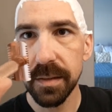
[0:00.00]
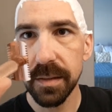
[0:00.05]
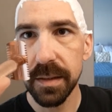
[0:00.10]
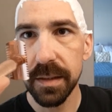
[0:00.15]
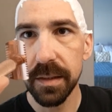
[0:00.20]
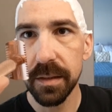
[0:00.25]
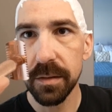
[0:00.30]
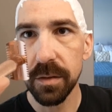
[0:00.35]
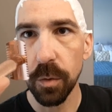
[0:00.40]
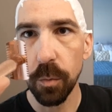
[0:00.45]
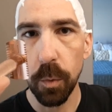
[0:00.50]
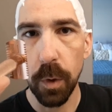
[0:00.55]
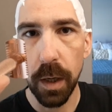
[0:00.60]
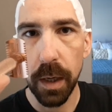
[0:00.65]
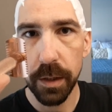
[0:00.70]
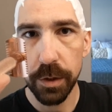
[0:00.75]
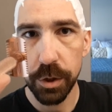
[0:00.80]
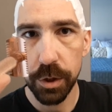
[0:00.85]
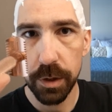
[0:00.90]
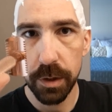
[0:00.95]
see there's a
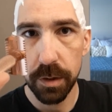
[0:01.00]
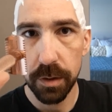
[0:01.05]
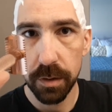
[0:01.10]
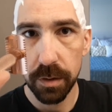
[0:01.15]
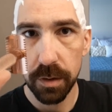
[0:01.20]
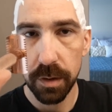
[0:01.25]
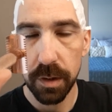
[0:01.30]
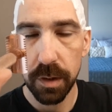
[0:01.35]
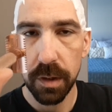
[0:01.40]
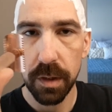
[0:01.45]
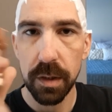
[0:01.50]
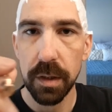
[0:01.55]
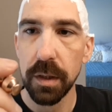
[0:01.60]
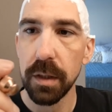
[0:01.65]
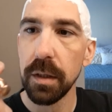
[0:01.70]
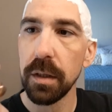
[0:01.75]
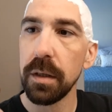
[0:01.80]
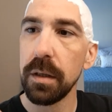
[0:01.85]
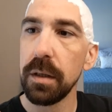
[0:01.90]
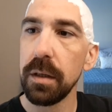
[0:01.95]
washer
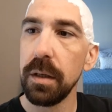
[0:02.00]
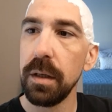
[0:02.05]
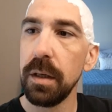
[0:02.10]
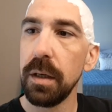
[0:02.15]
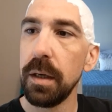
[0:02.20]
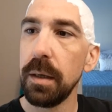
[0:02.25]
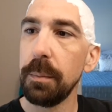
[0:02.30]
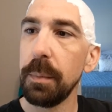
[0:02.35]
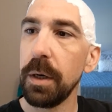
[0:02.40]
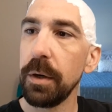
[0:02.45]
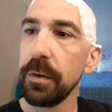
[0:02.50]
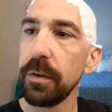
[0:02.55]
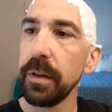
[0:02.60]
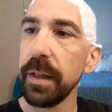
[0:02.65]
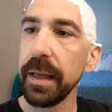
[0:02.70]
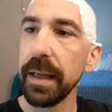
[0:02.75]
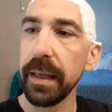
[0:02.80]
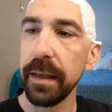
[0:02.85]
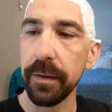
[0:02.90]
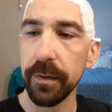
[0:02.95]
um, under
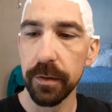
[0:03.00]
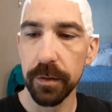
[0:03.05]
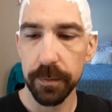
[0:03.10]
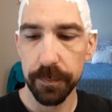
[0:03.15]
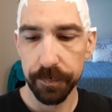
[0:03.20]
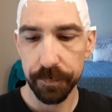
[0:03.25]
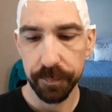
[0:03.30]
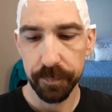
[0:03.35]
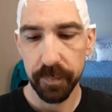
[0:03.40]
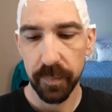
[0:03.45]
the handle.